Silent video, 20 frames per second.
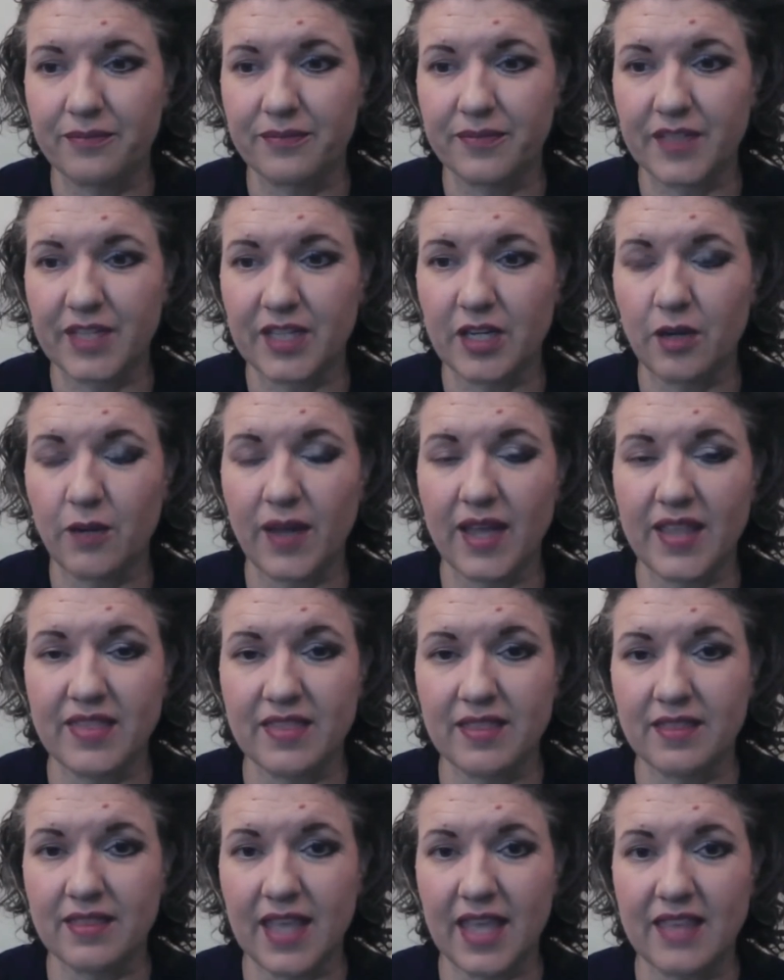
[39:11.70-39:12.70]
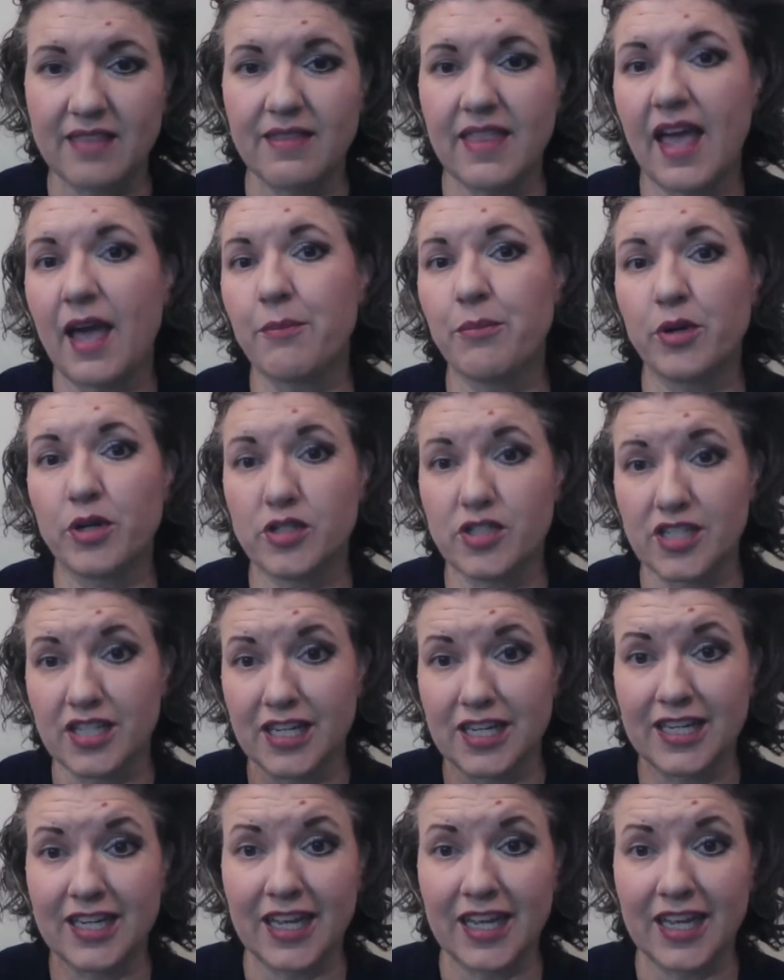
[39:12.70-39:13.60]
you know, and that person can